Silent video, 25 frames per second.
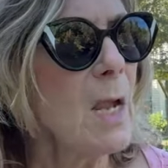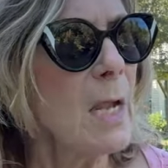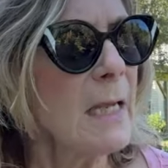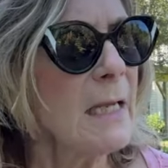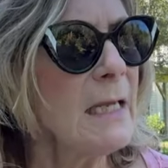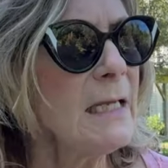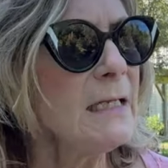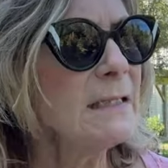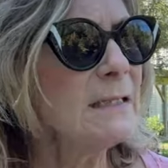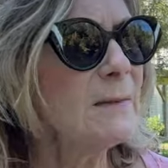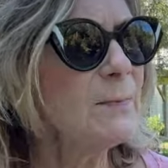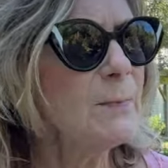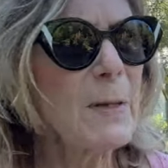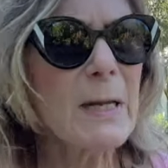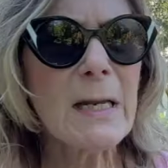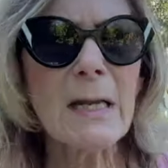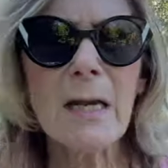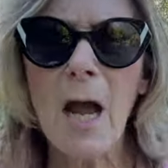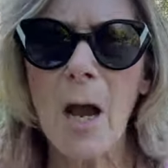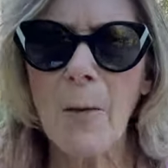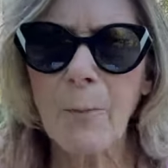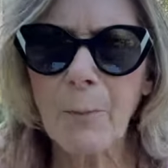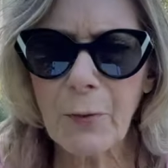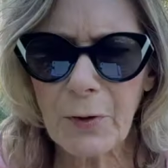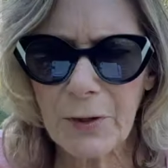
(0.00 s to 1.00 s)
it's been
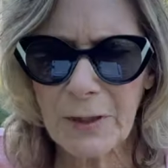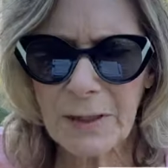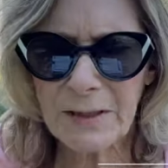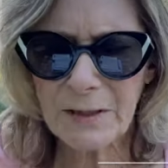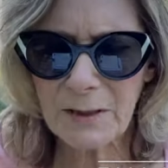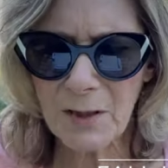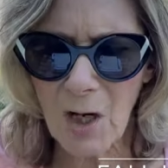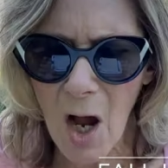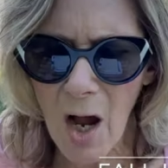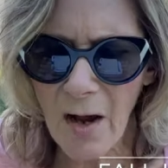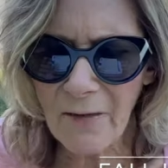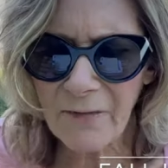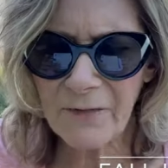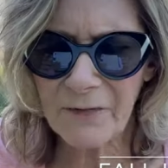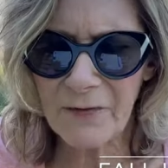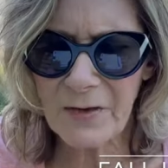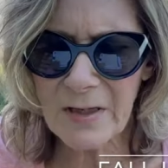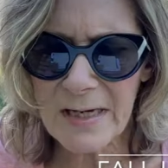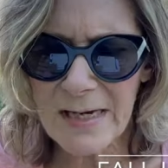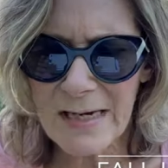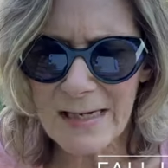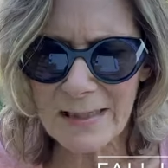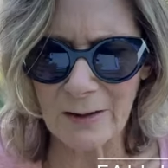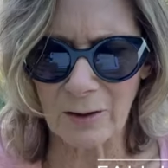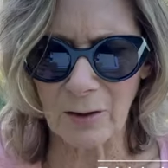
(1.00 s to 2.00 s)
a pretty tough
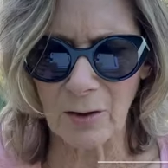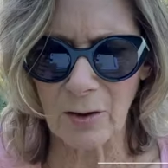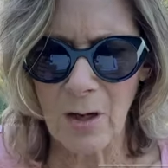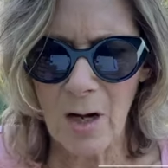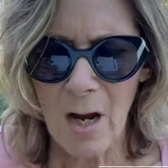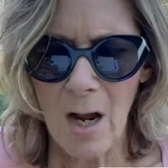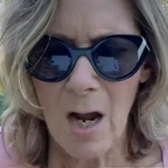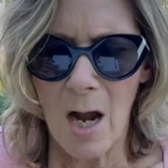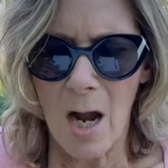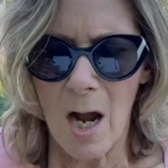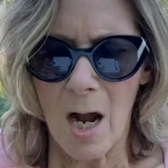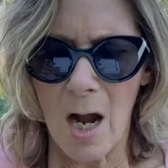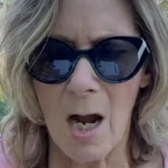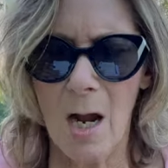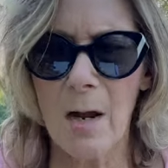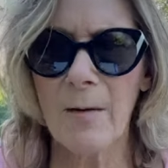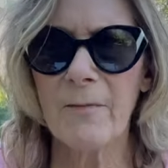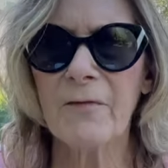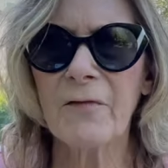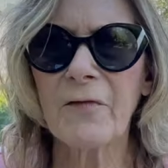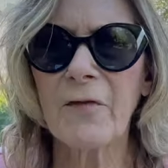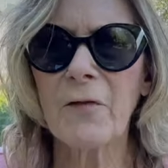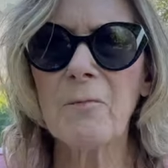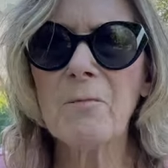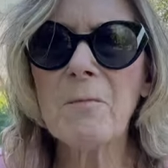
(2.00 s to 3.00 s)
year um,
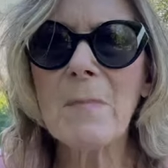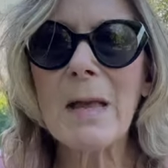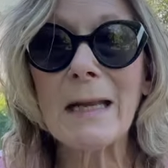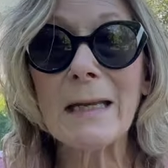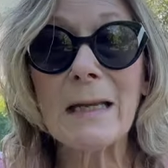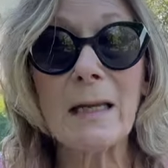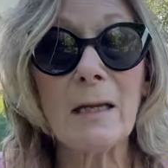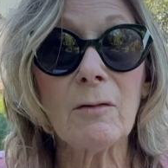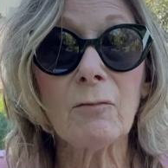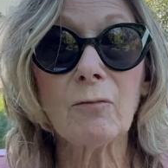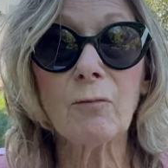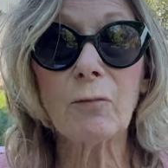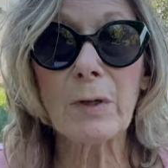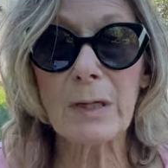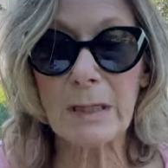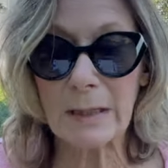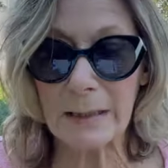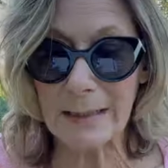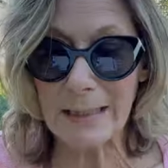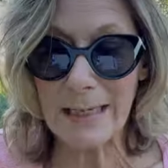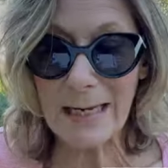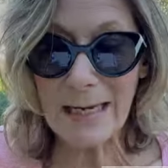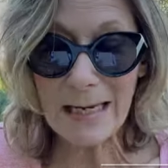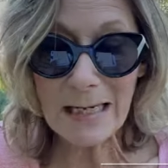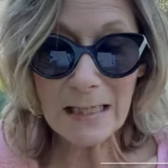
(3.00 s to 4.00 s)
for many
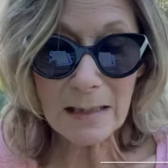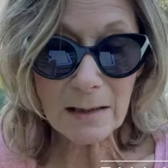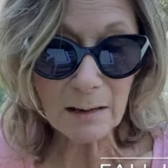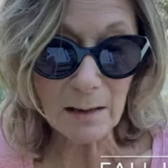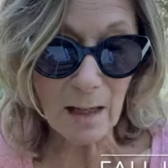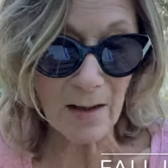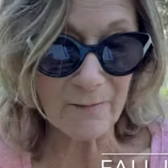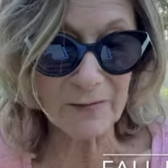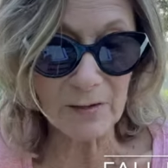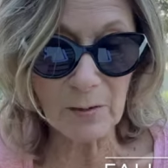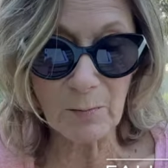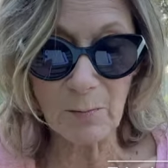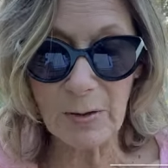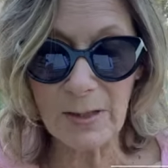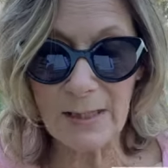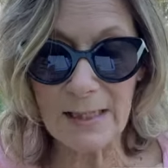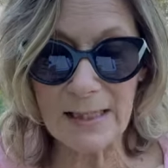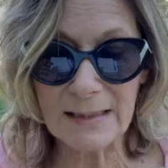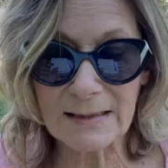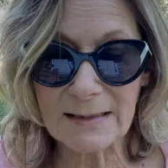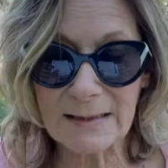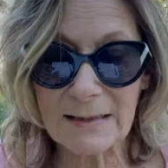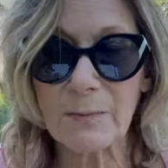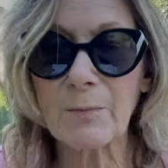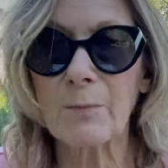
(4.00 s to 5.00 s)
really heat-loving
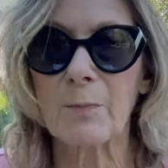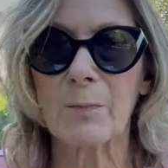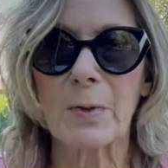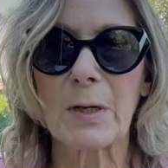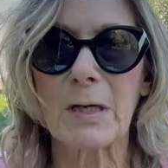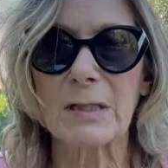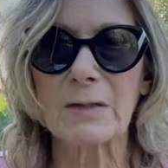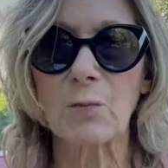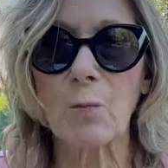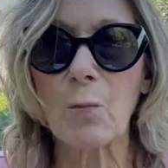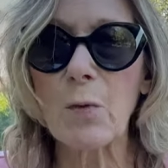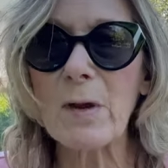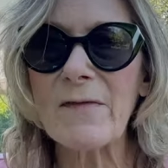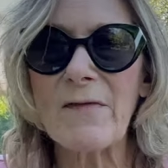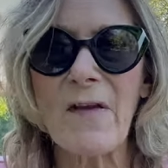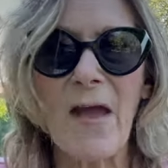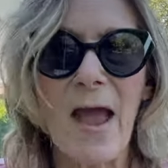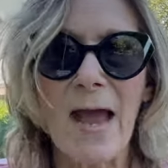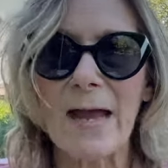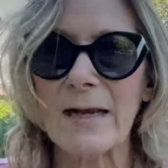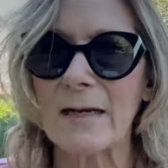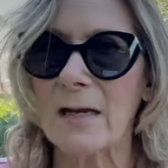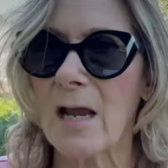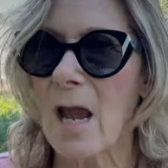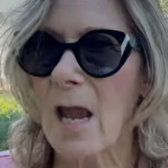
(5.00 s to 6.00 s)
plants because we've
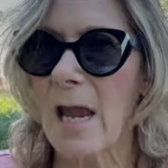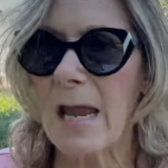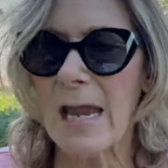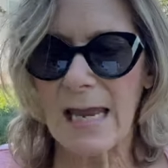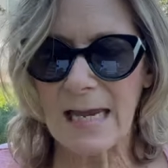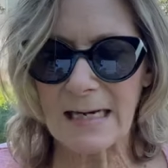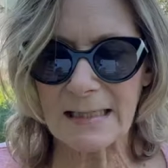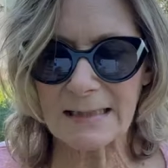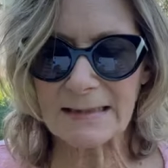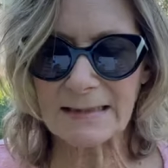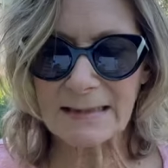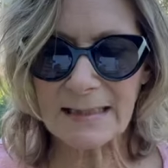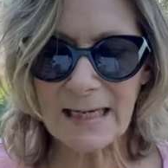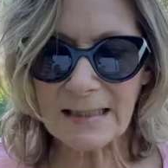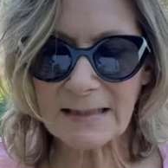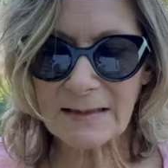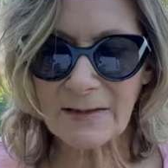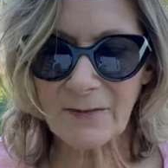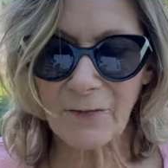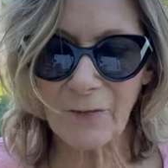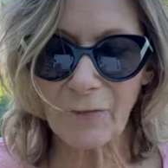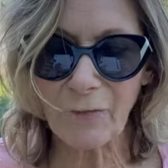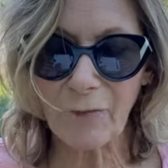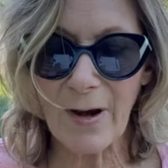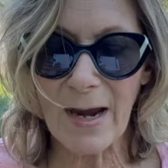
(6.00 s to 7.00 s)
had
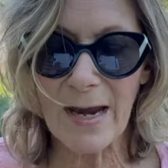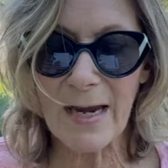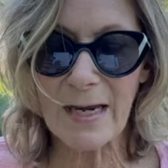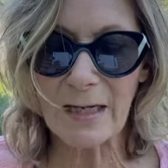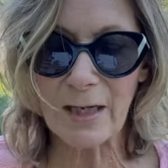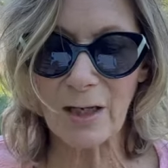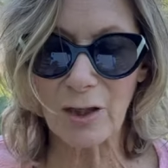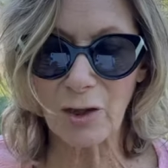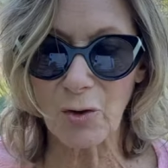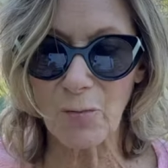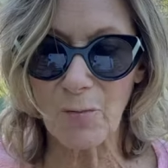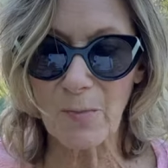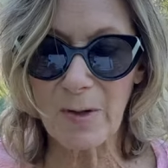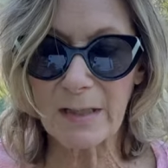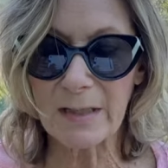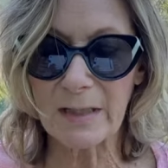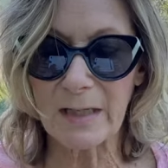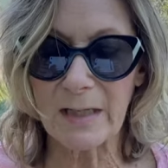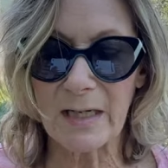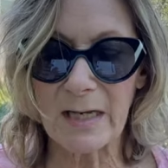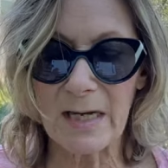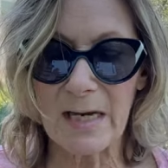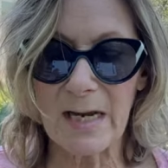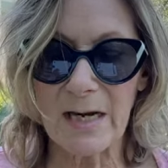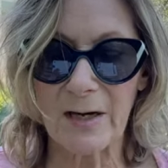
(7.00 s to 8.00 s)
excessive rain and
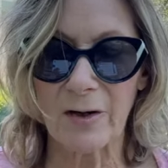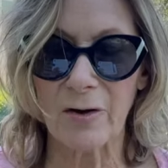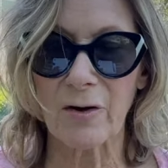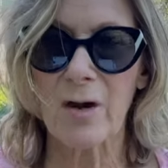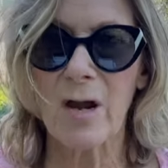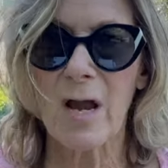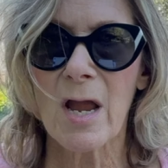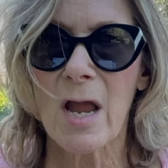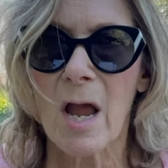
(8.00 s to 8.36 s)
humidity here.